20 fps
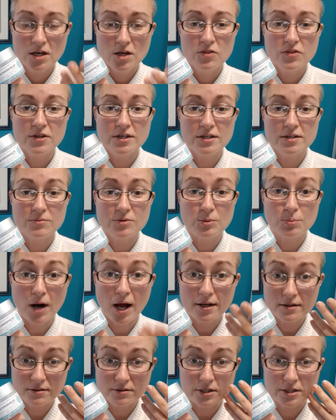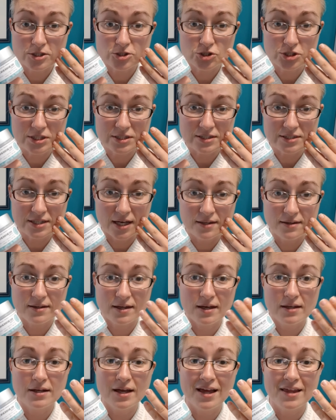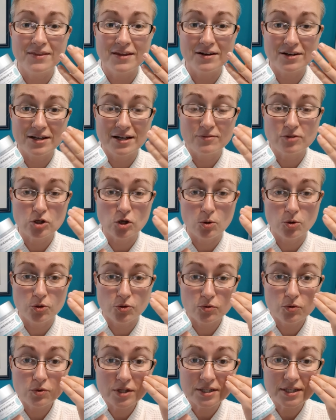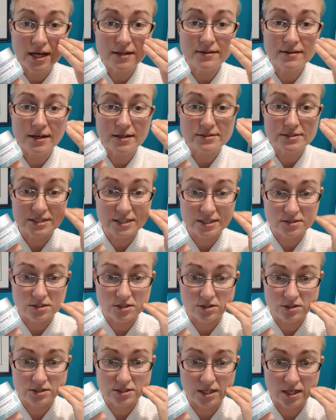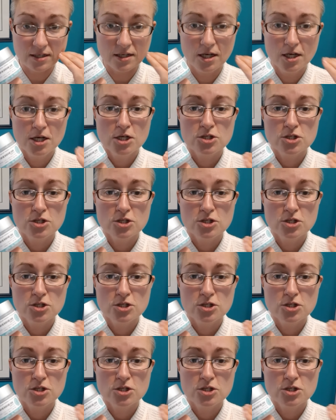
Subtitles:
The products are going to treat the dead skin, and they're going to have to go through the dead skin to get to your skin.